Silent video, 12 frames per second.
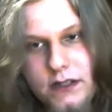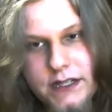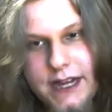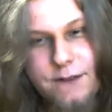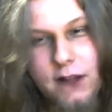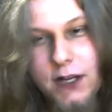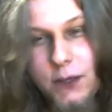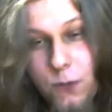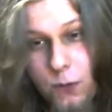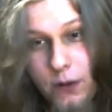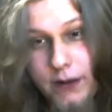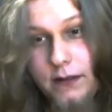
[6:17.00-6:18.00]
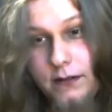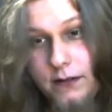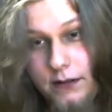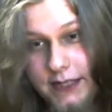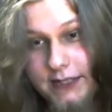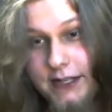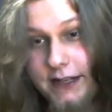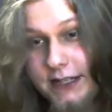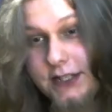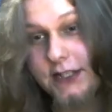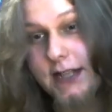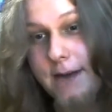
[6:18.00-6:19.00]
Definitely worth the listen.
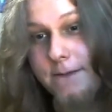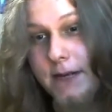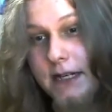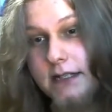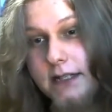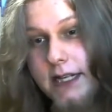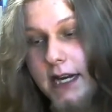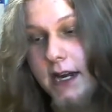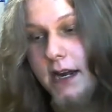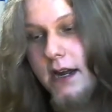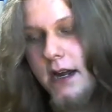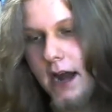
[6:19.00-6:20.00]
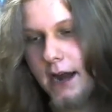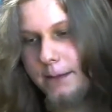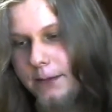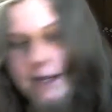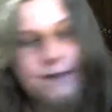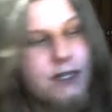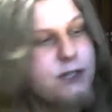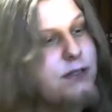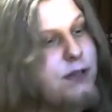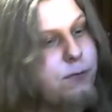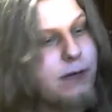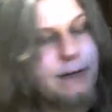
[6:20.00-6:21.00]
This is obviously, I believe this was
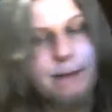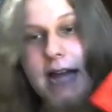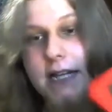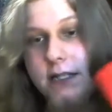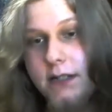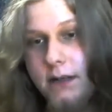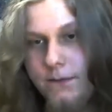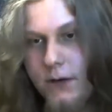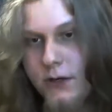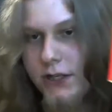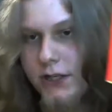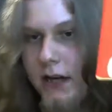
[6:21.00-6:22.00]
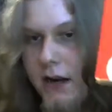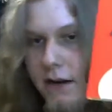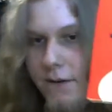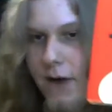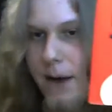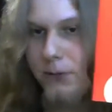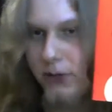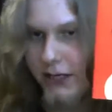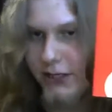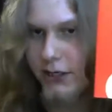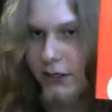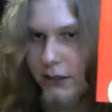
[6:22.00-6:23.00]
the remastered version of
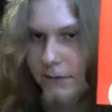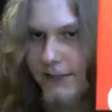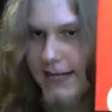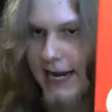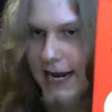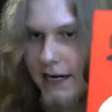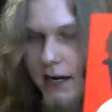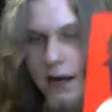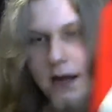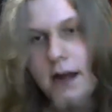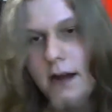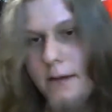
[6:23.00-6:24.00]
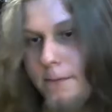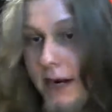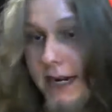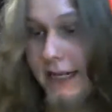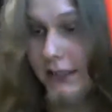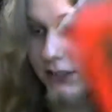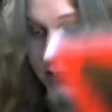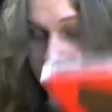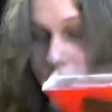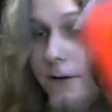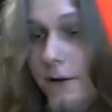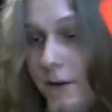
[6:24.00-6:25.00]
Operation Doomsday, but it's
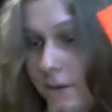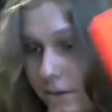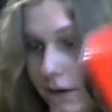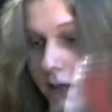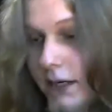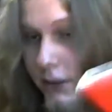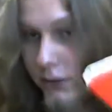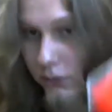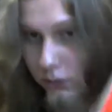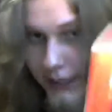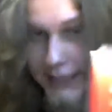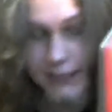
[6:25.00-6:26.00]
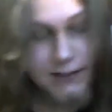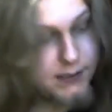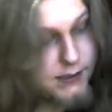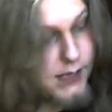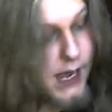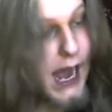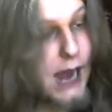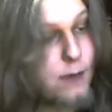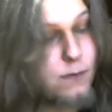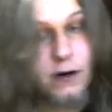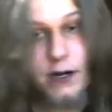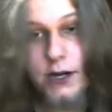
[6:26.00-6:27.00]
still fucking great. I
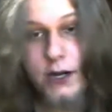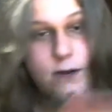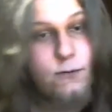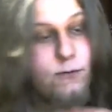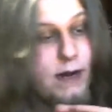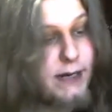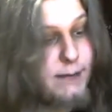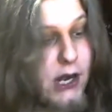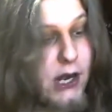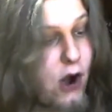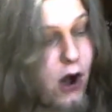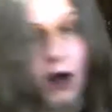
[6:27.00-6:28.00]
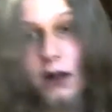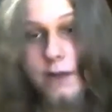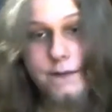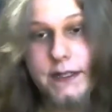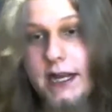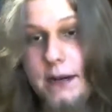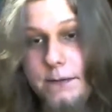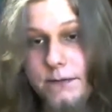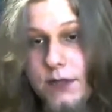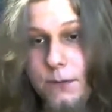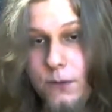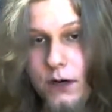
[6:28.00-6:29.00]
would recommend all of these albums
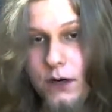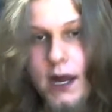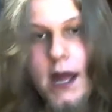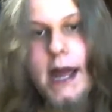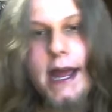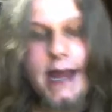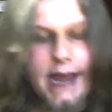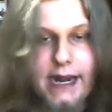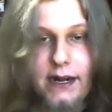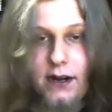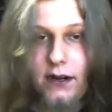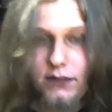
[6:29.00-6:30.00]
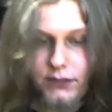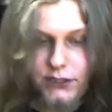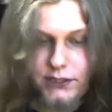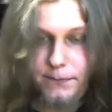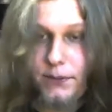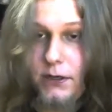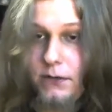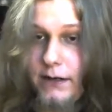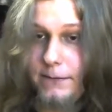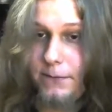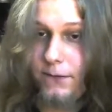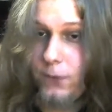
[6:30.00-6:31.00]
and more. And to
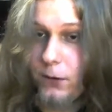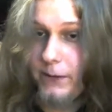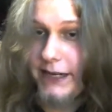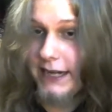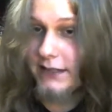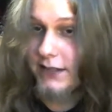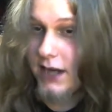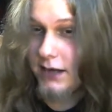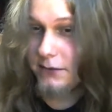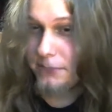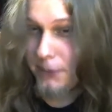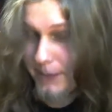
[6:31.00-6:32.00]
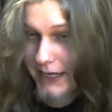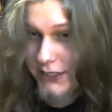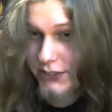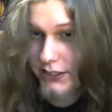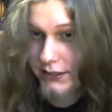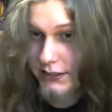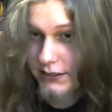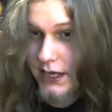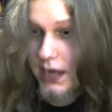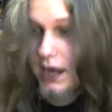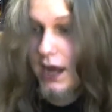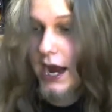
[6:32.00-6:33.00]
boot, before we get into honorable mentions,
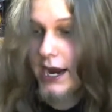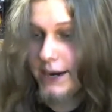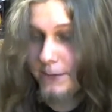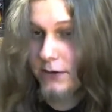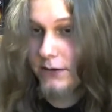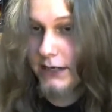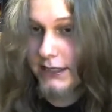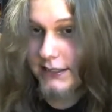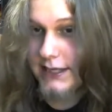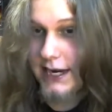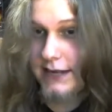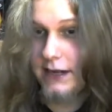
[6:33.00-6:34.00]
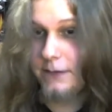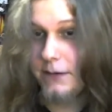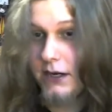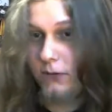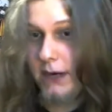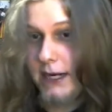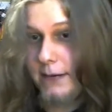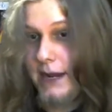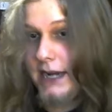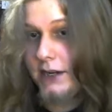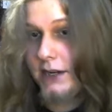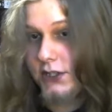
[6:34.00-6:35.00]
I am going to say that I'm going to
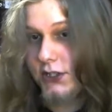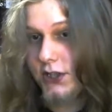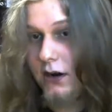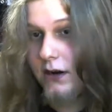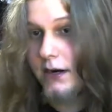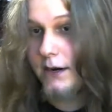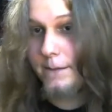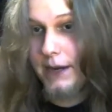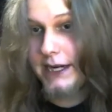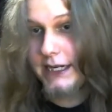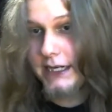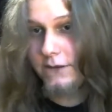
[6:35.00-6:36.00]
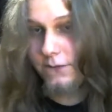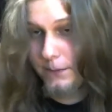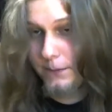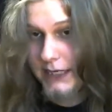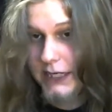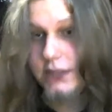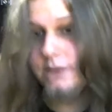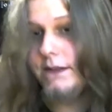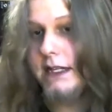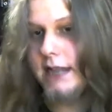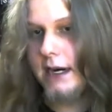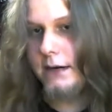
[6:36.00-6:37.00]
recommend a song from each of
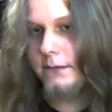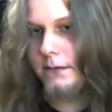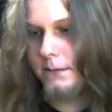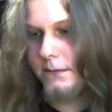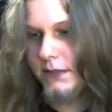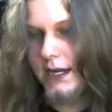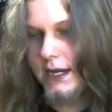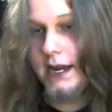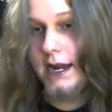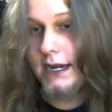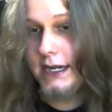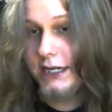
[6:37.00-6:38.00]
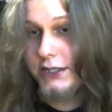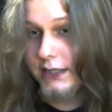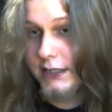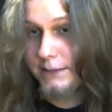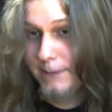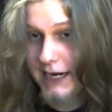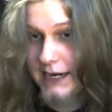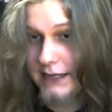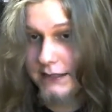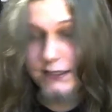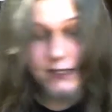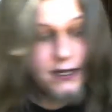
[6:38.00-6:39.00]
these albums and each of these
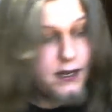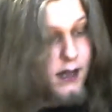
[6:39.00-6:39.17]
bands